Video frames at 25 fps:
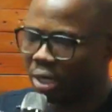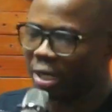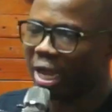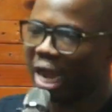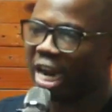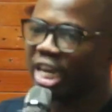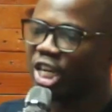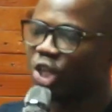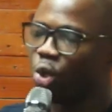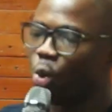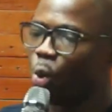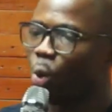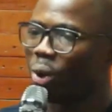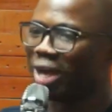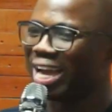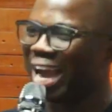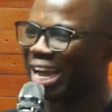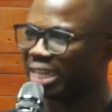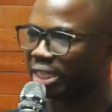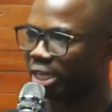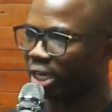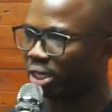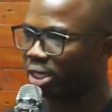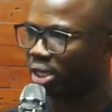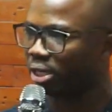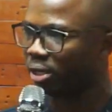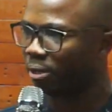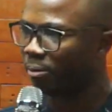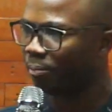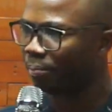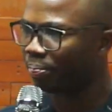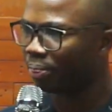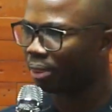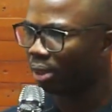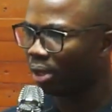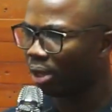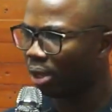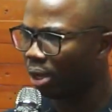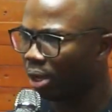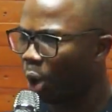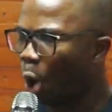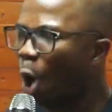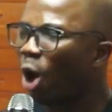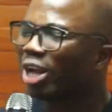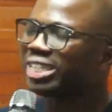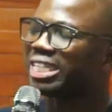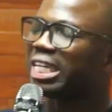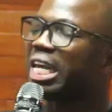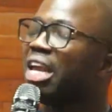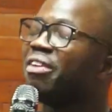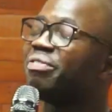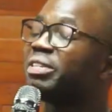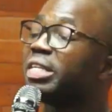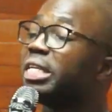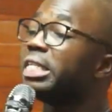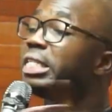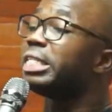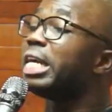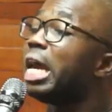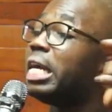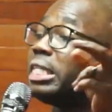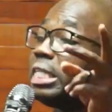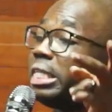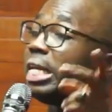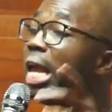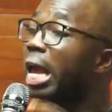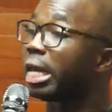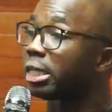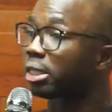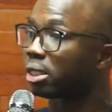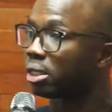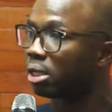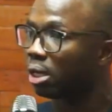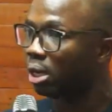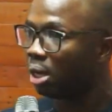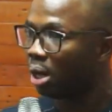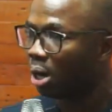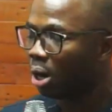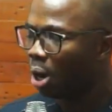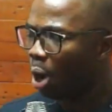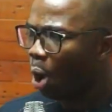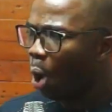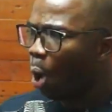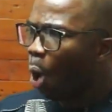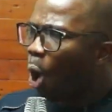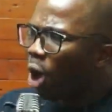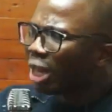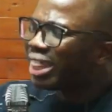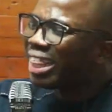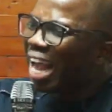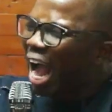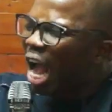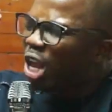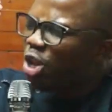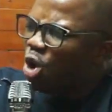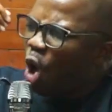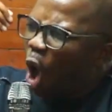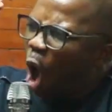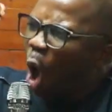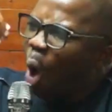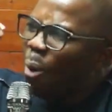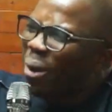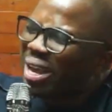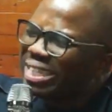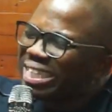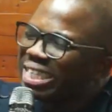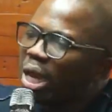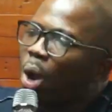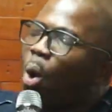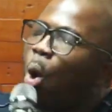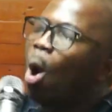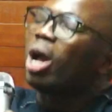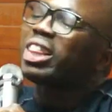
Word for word: you will get it what if she says yes what are you always saying what if